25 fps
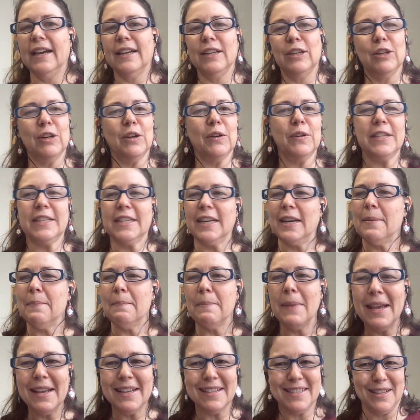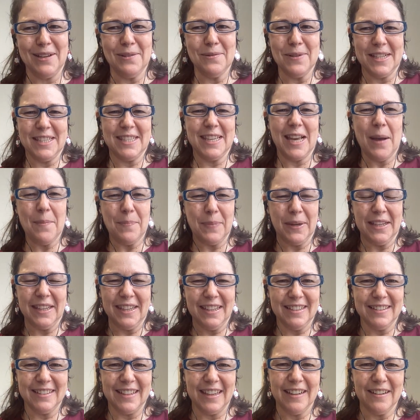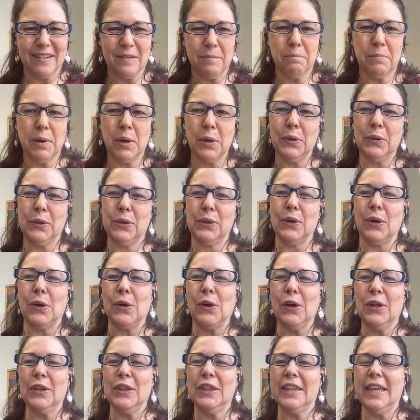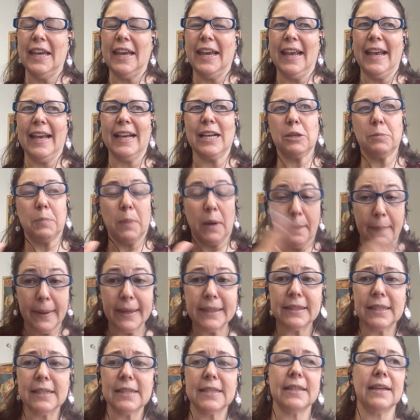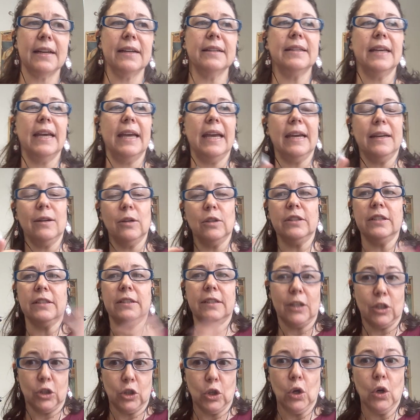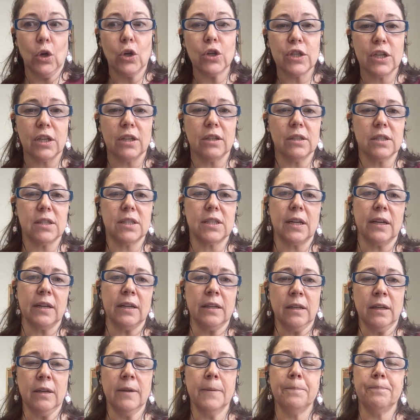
you know, it's an amazing what's happening there, both on the experimental side and on the technological side,